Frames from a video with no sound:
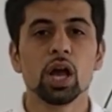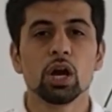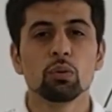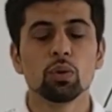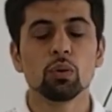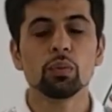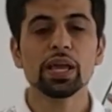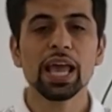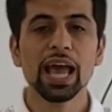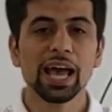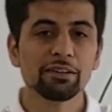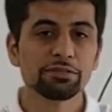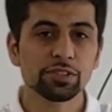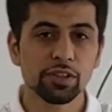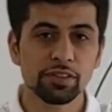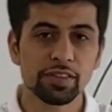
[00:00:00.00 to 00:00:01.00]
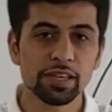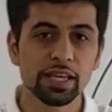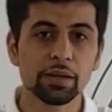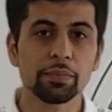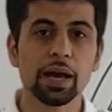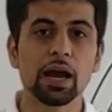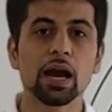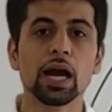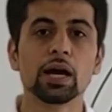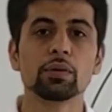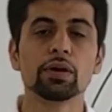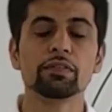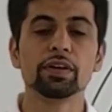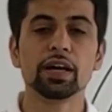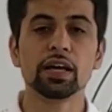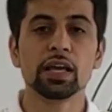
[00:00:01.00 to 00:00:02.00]
What we have to think about,
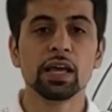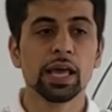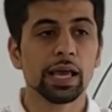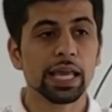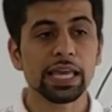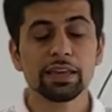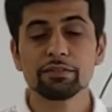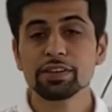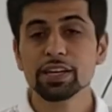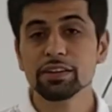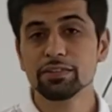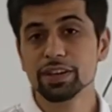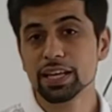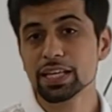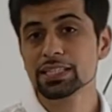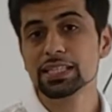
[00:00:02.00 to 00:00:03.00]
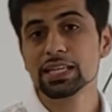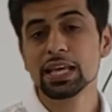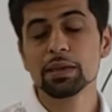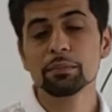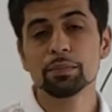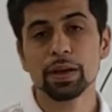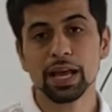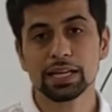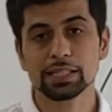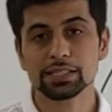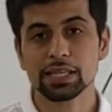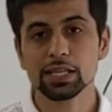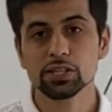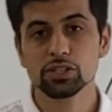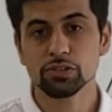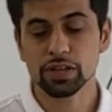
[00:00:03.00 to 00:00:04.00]
however, even if it is an impact
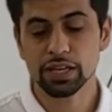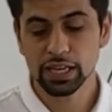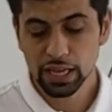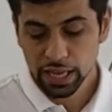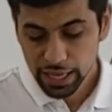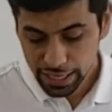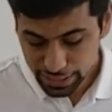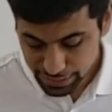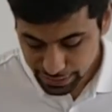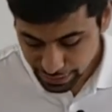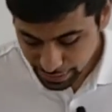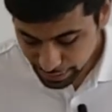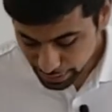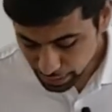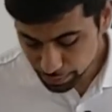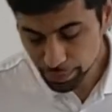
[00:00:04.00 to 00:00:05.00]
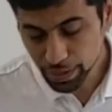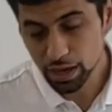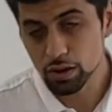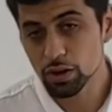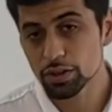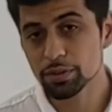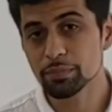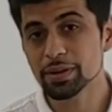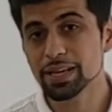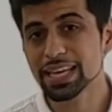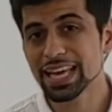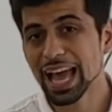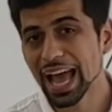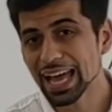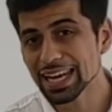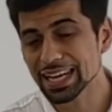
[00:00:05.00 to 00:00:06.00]
injury, is to think about the
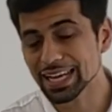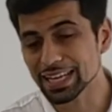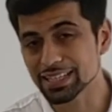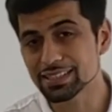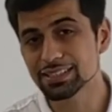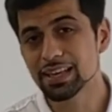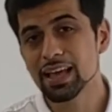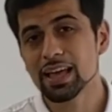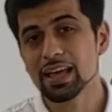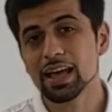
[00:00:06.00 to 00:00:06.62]
mechanics